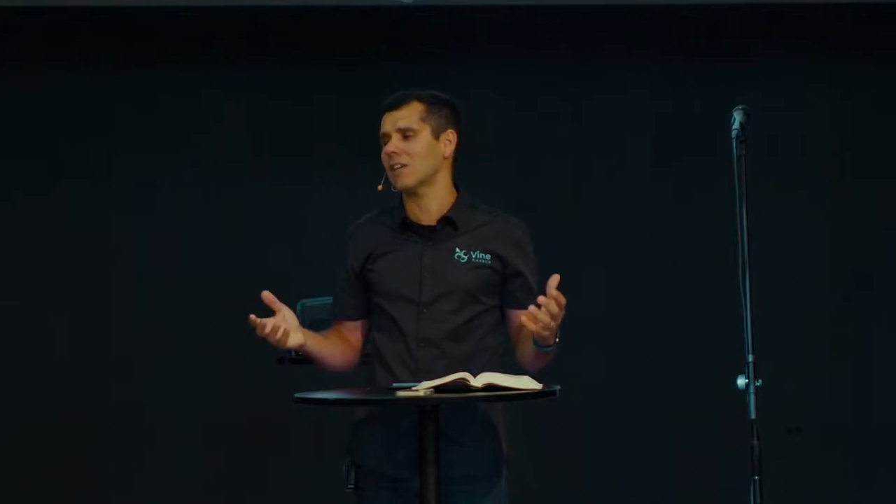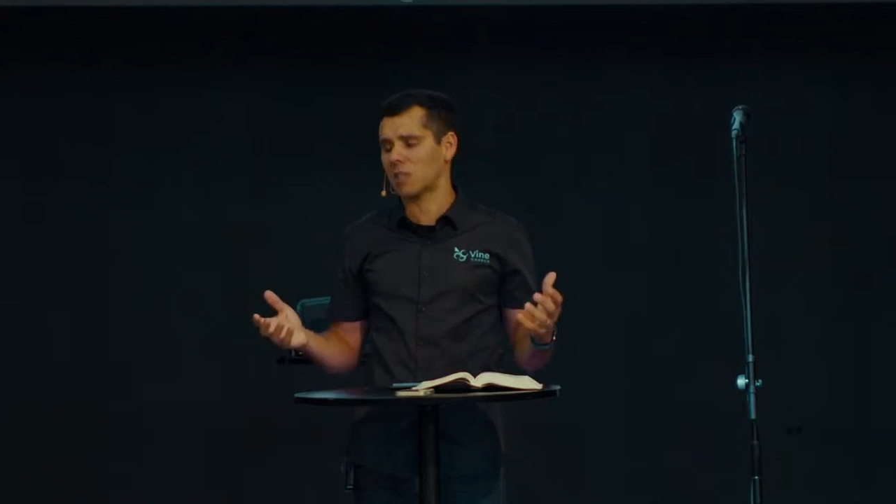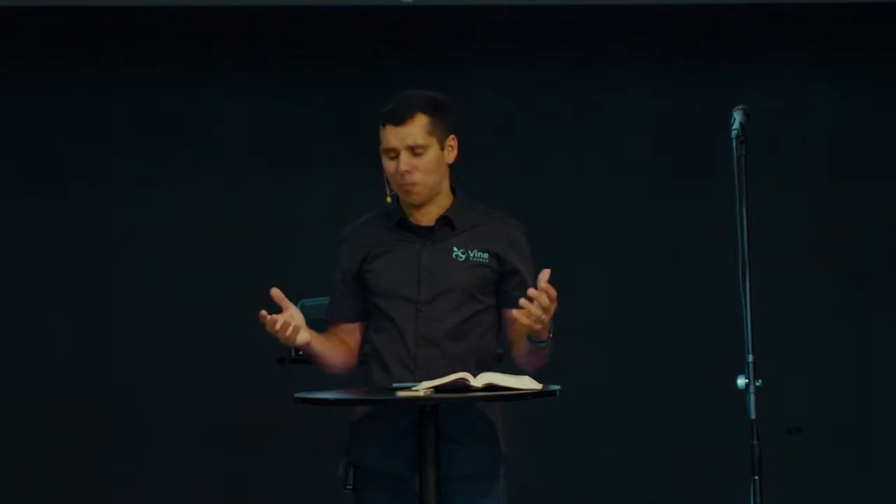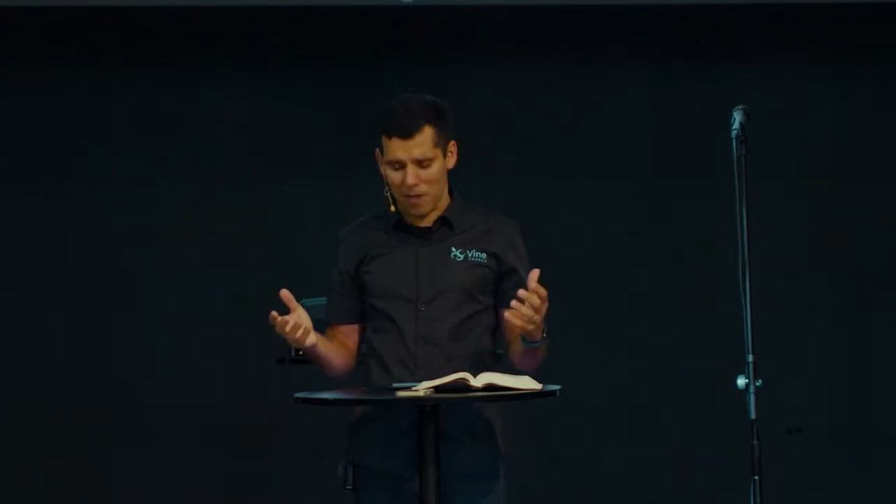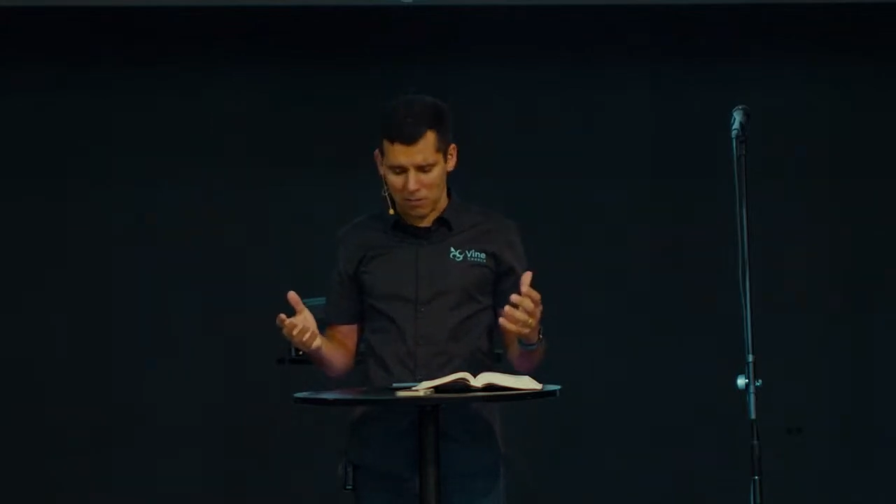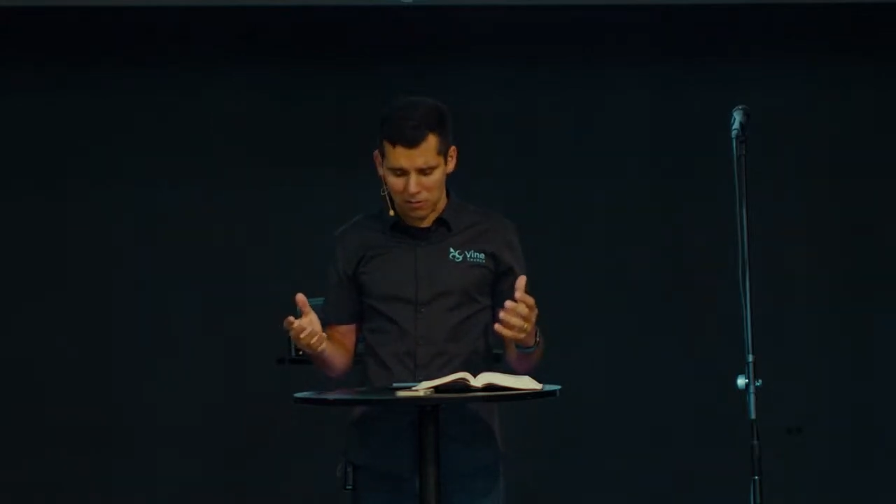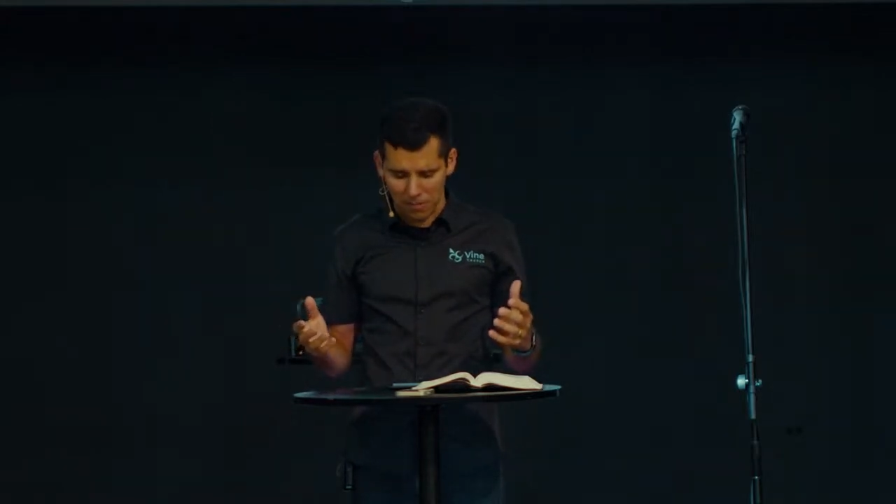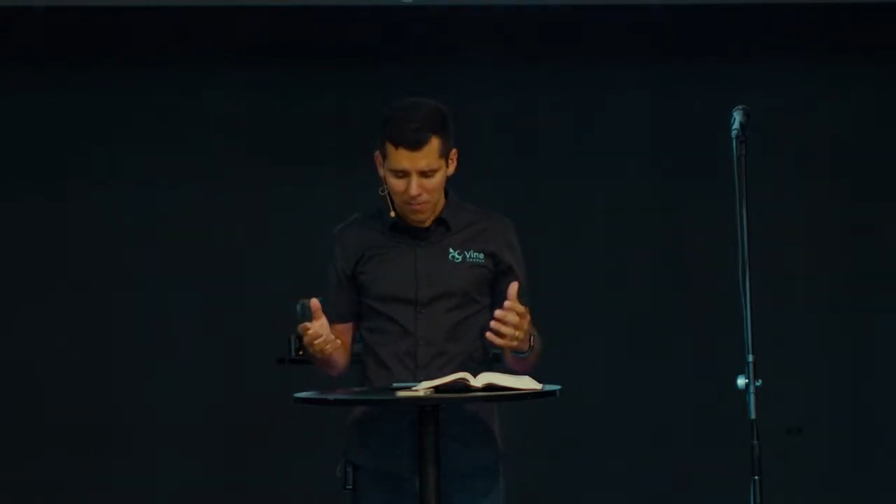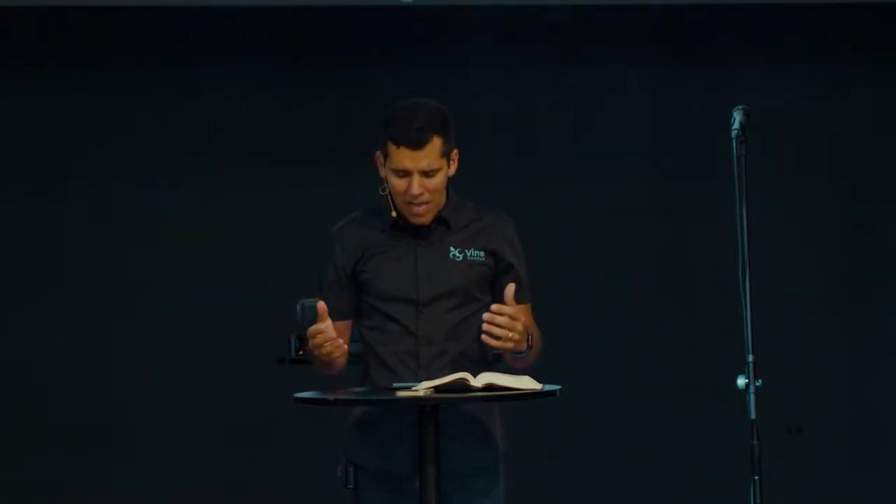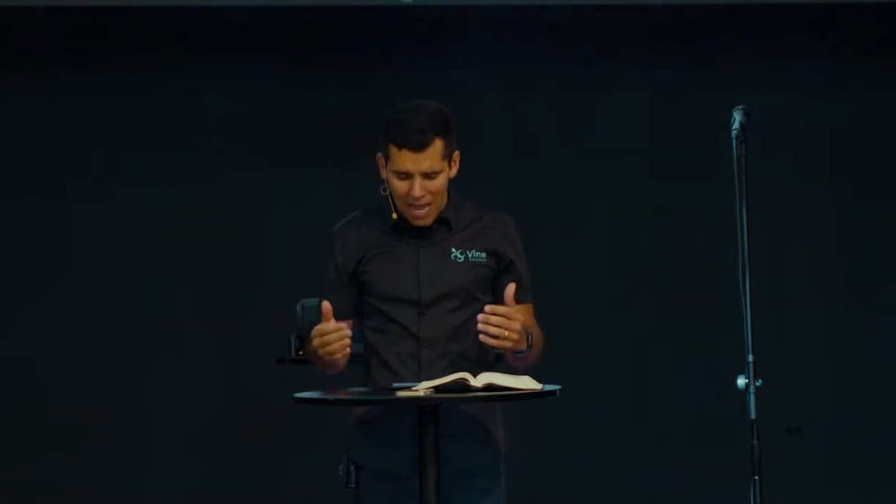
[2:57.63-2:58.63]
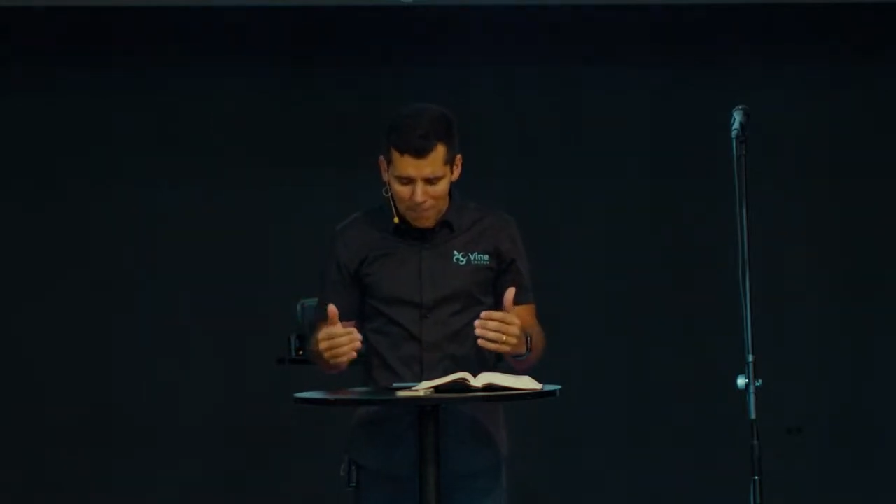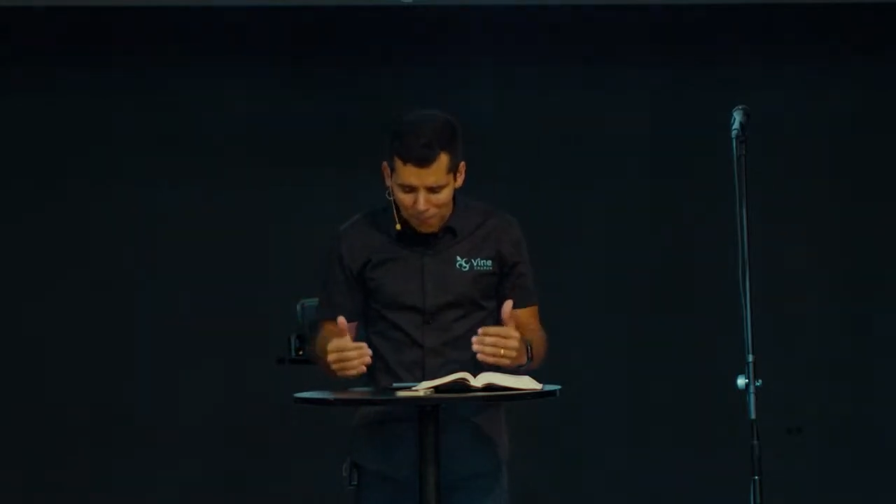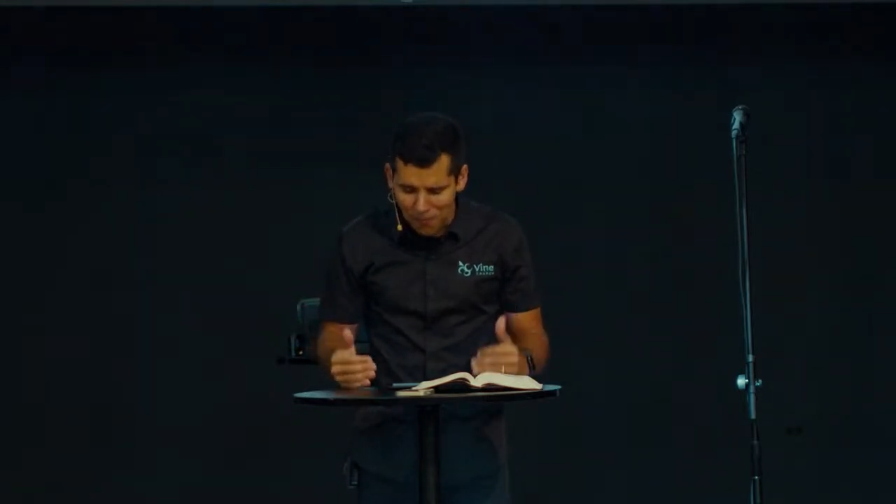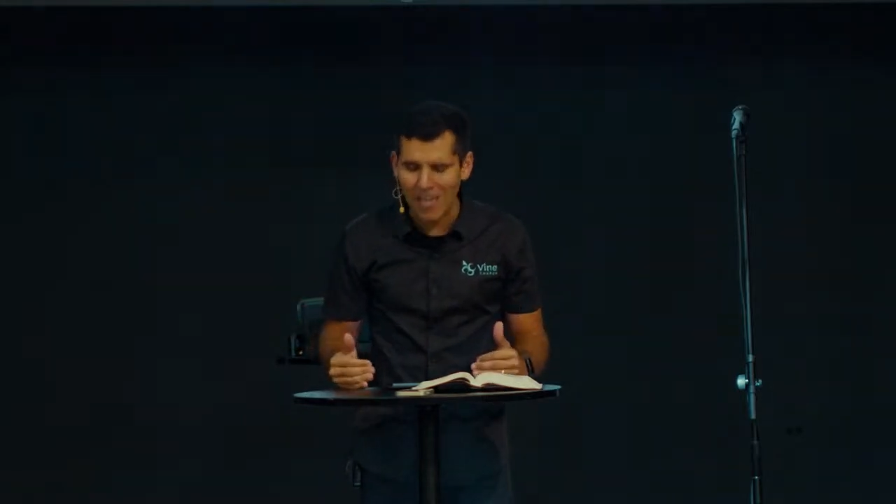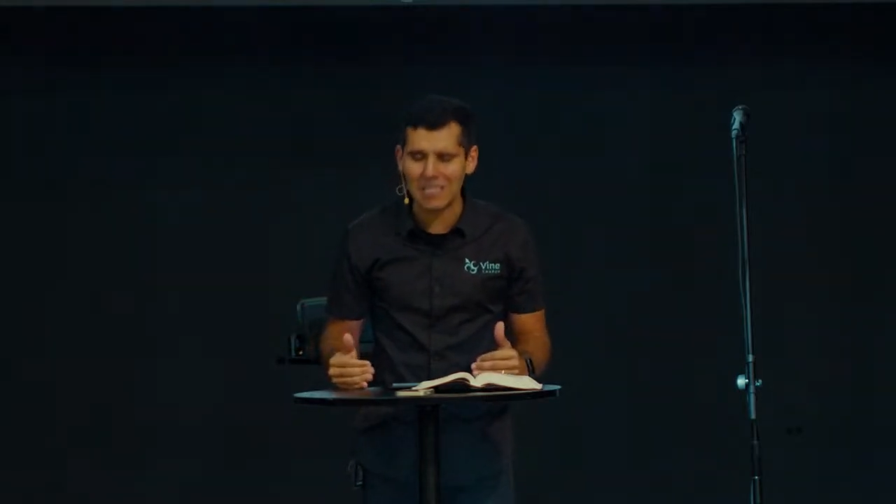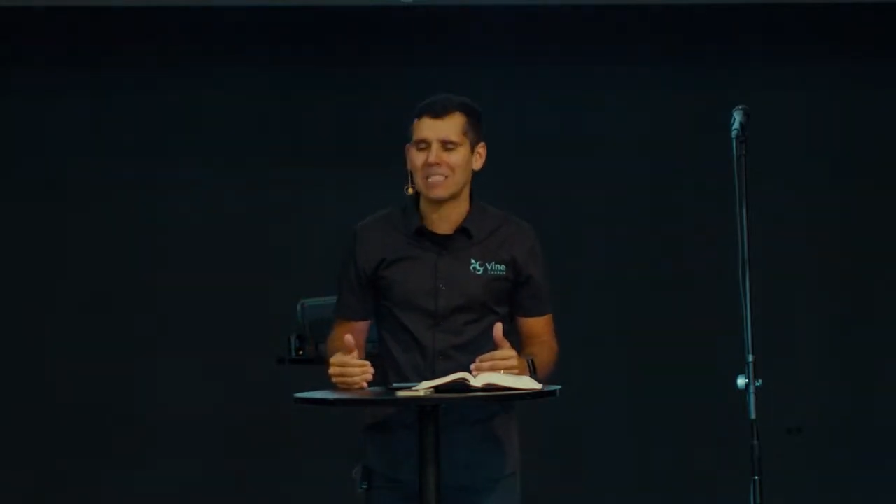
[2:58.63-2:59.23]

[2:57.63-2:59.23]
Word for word: Pastor. I'm fasting